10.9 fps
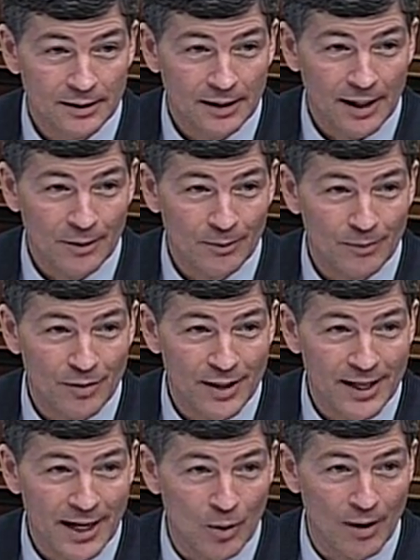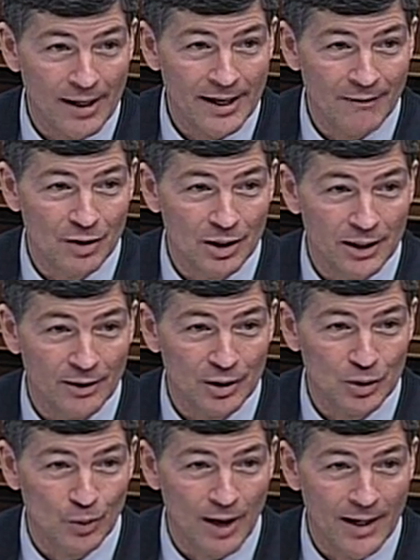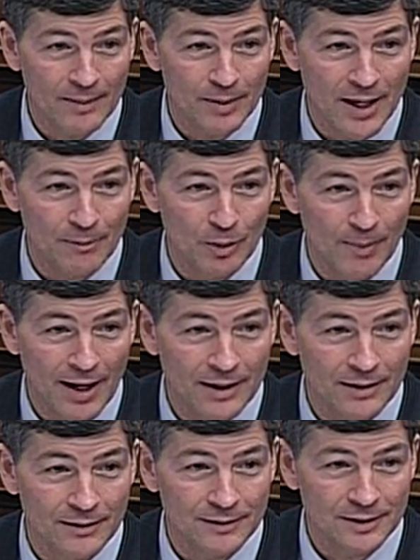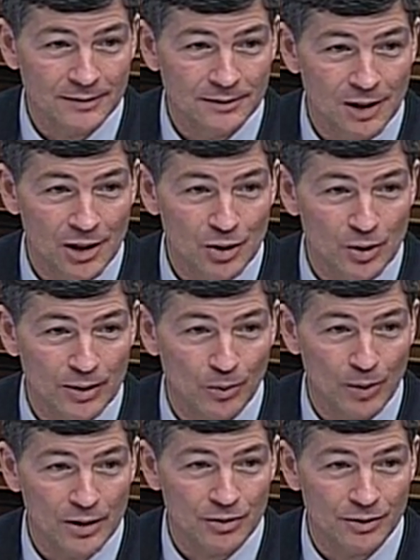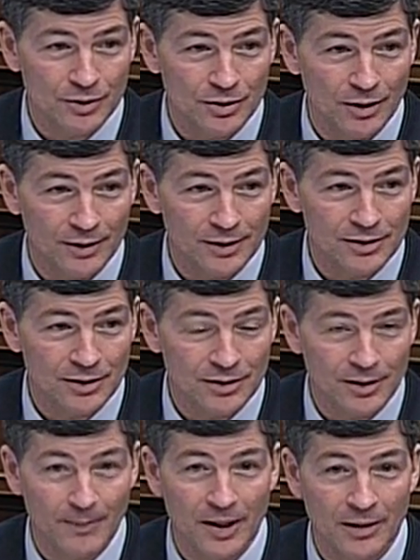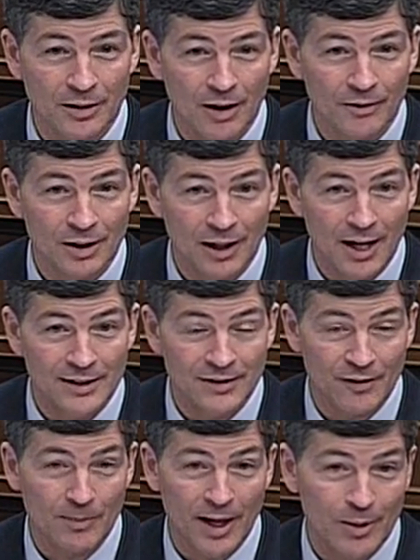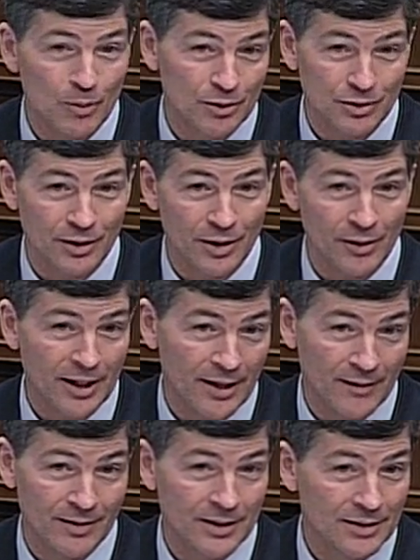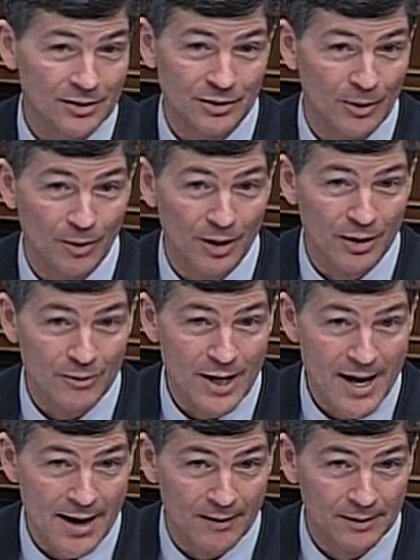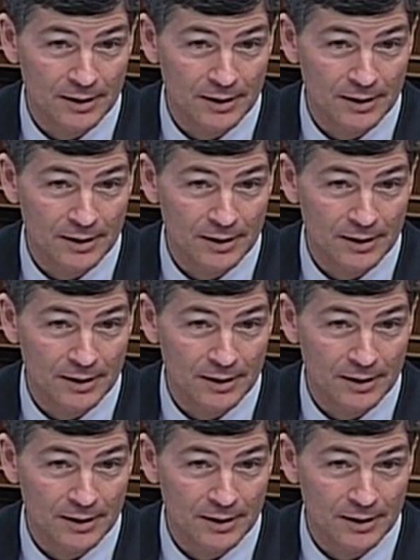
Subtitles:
I don't think I quite have the lyrics right, but I'm reminded of a country and western song that says something along the lines, everybody wants to go to heaven, they just don't want to go now.